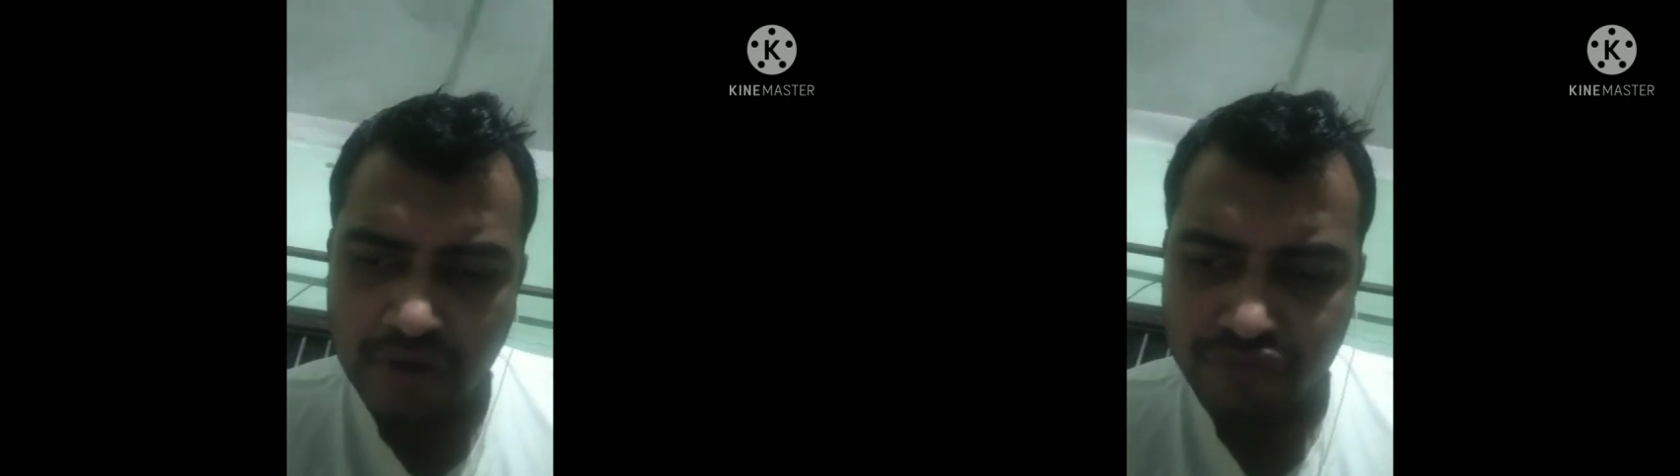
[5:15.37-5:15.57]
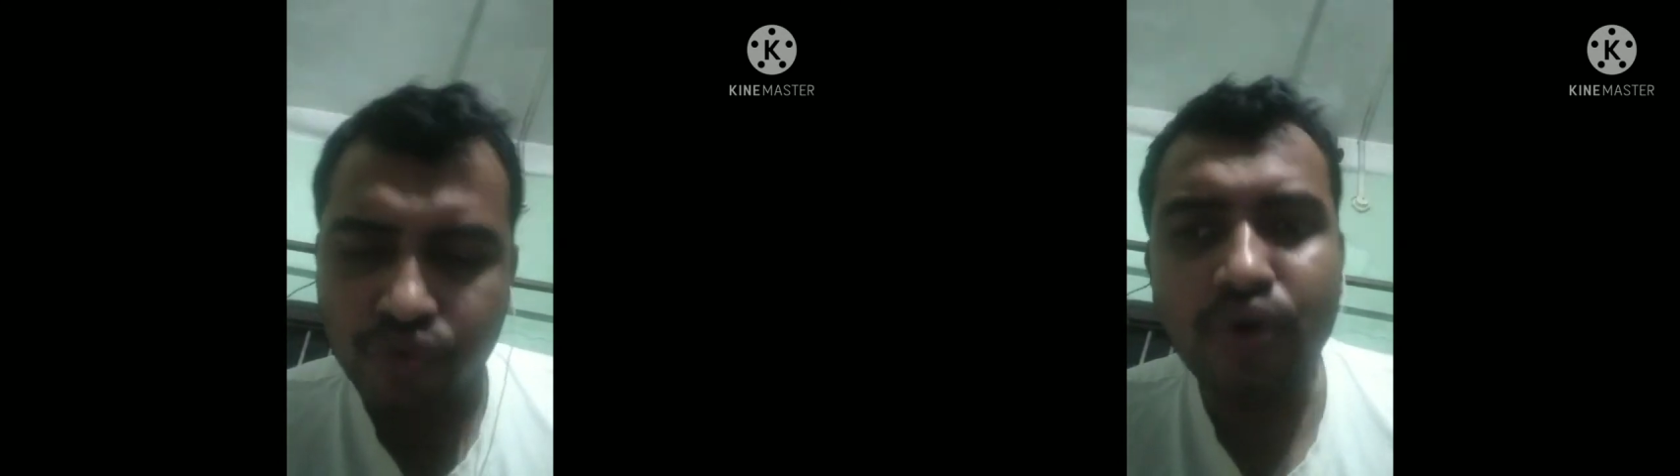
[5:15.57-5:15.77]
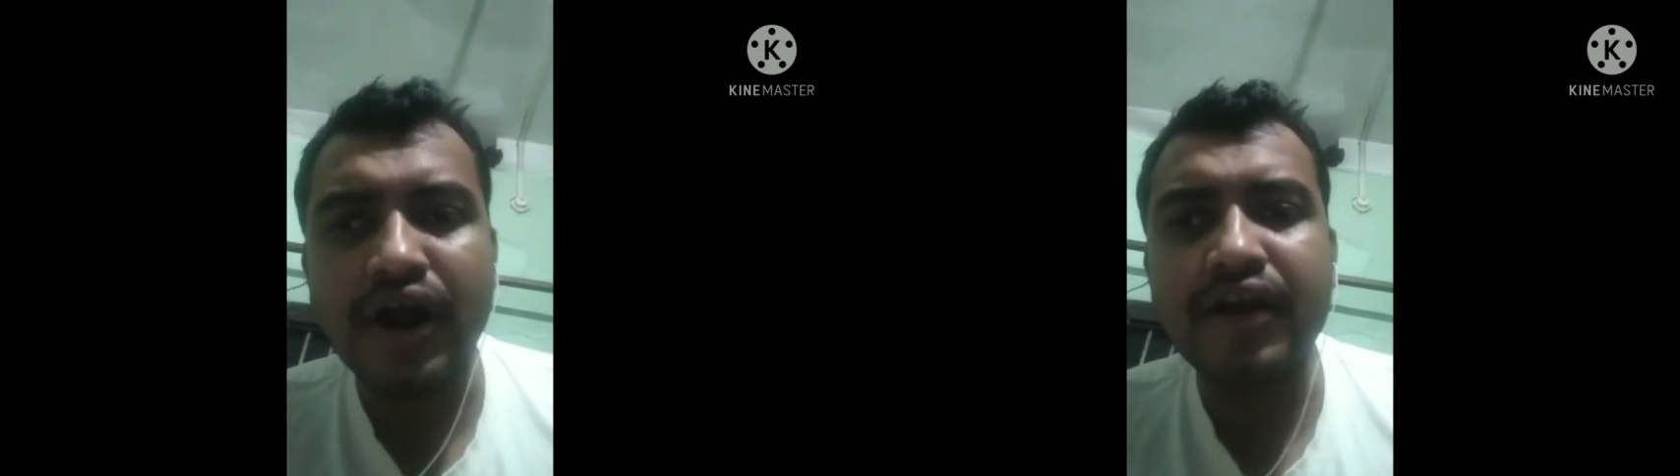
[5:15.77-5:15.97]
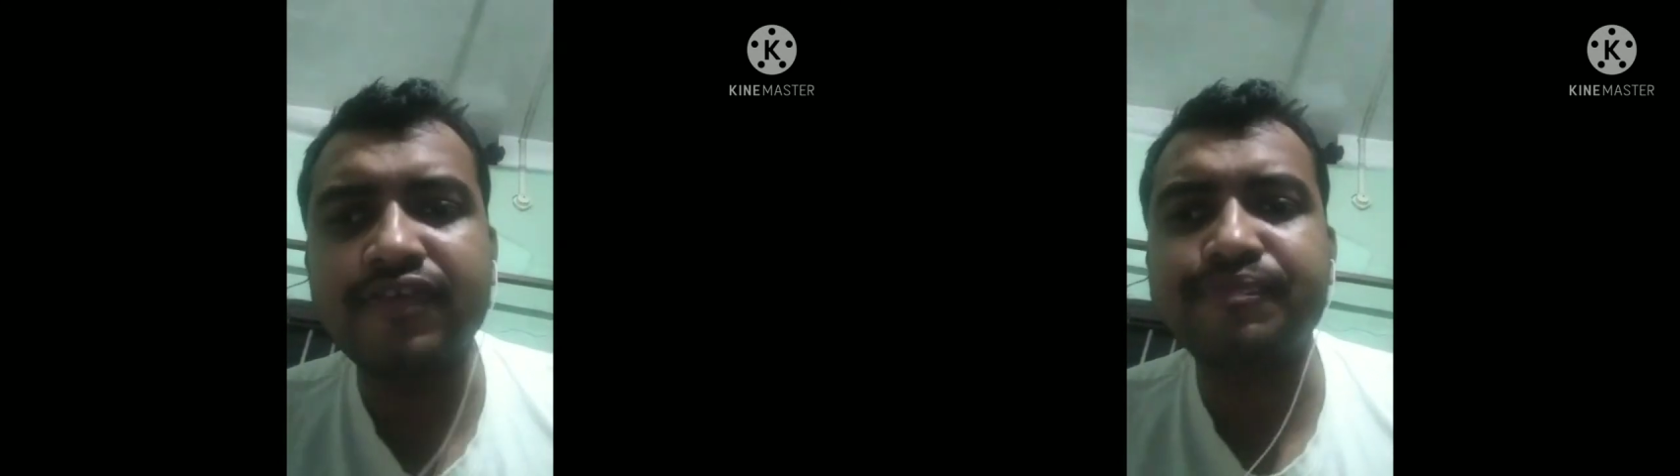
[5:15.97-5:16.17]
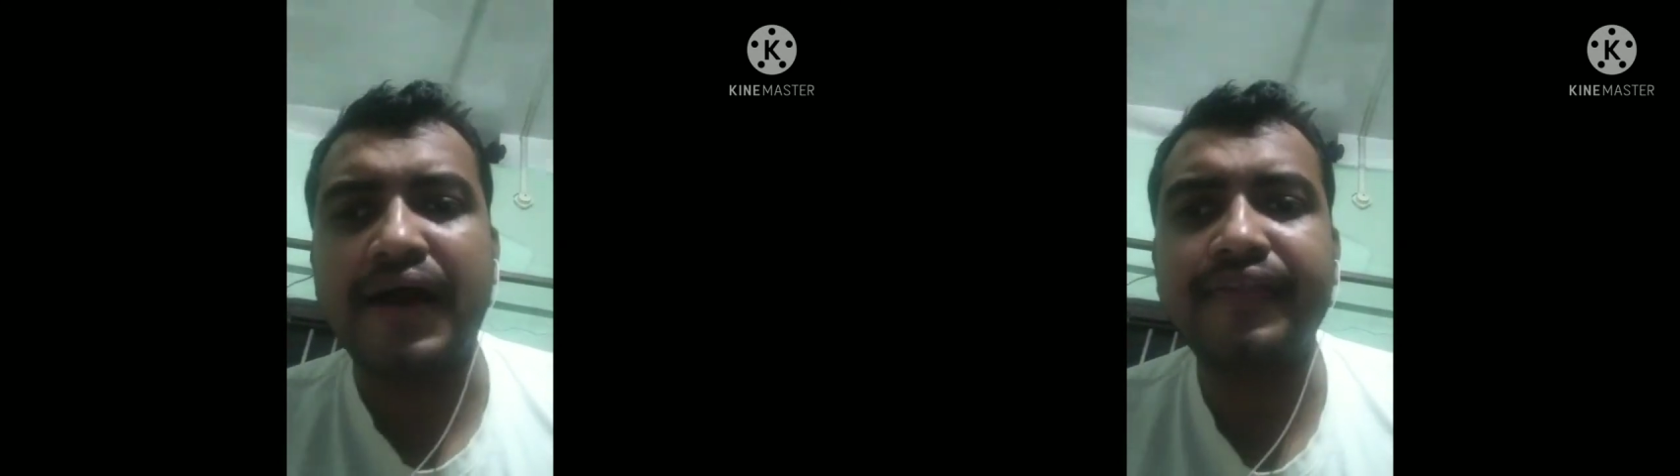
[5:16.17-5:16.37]

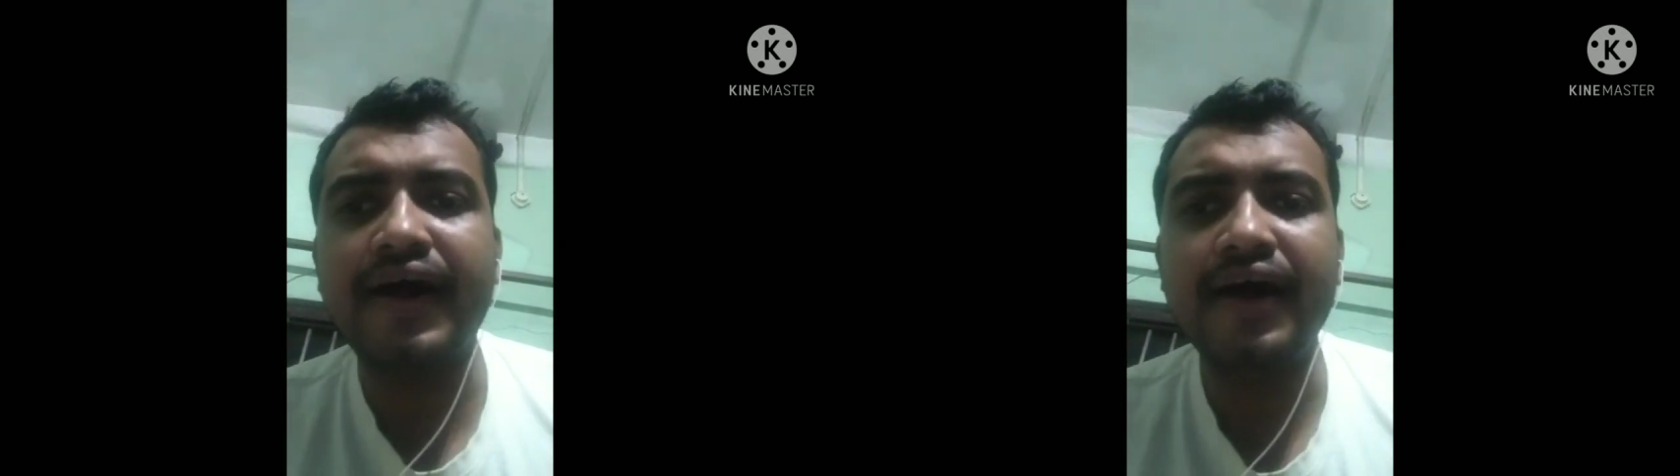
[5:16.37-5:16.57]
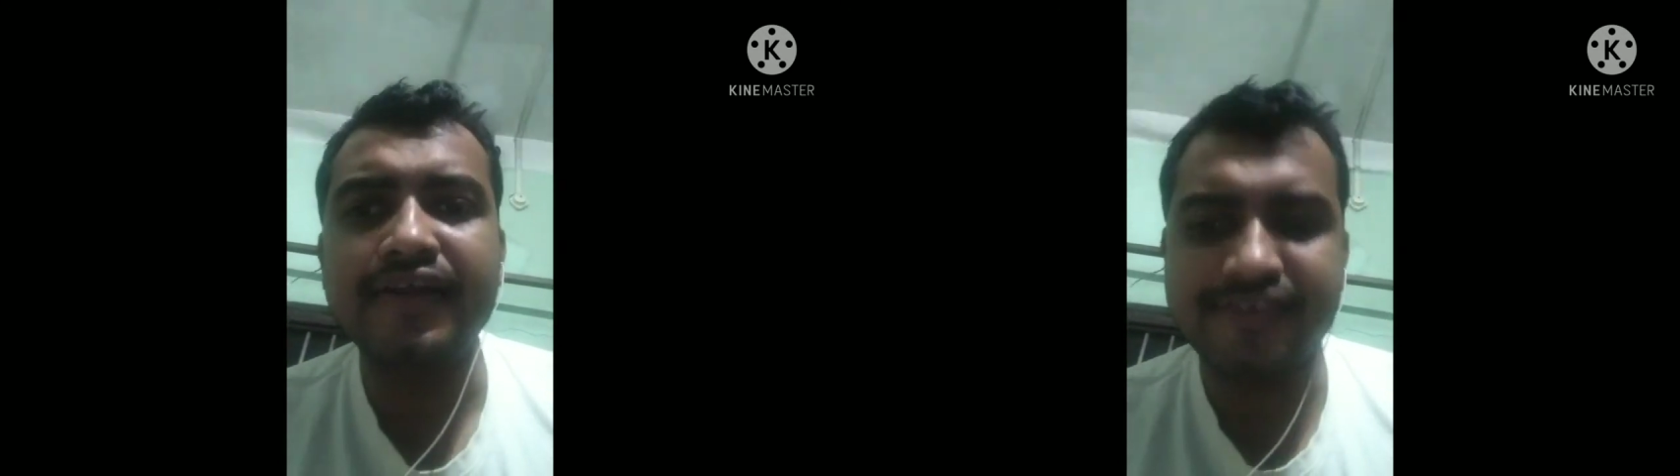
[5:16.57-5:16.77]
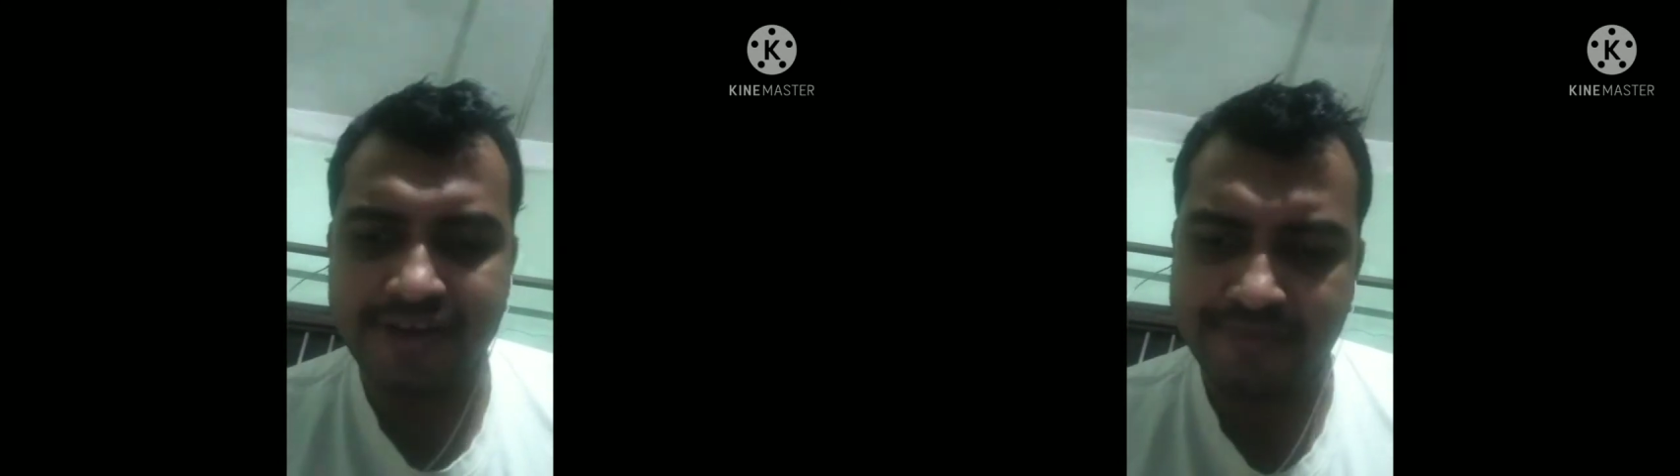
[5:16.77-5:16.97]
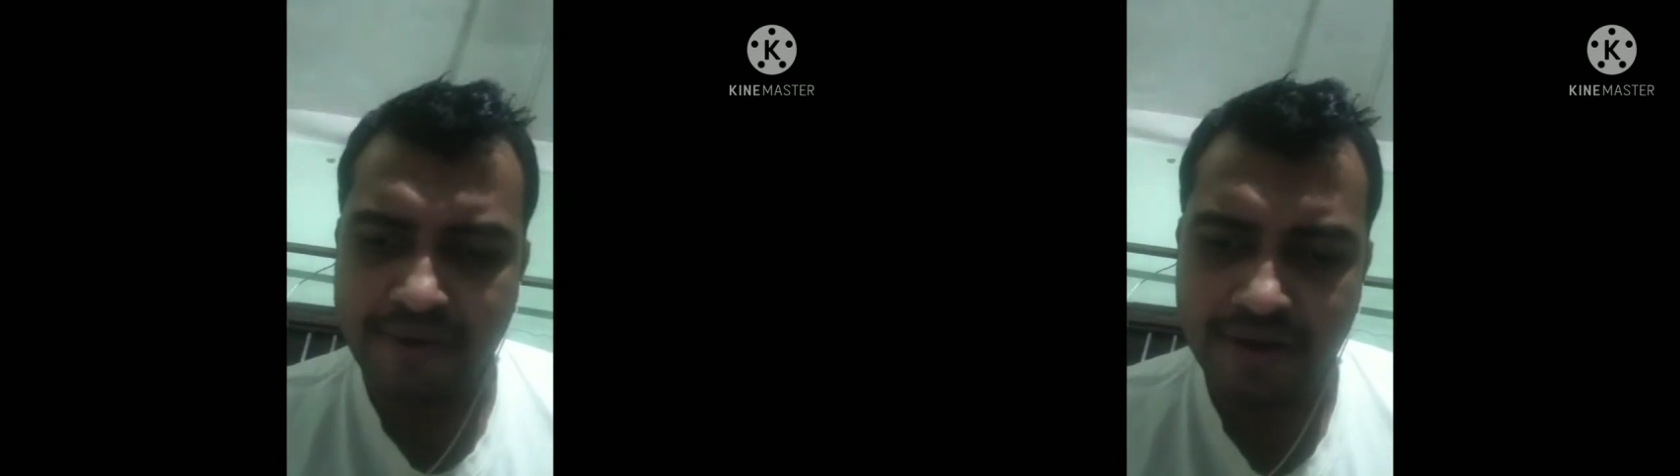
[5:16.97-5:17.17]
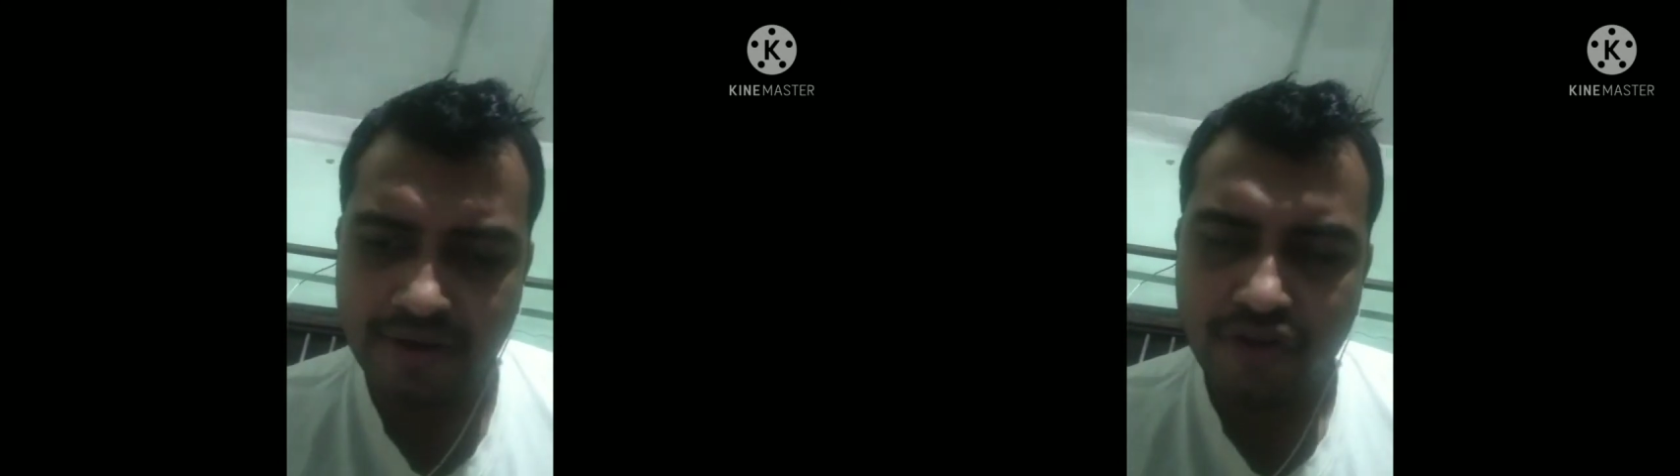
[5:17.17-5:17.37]
sugars by the stigma.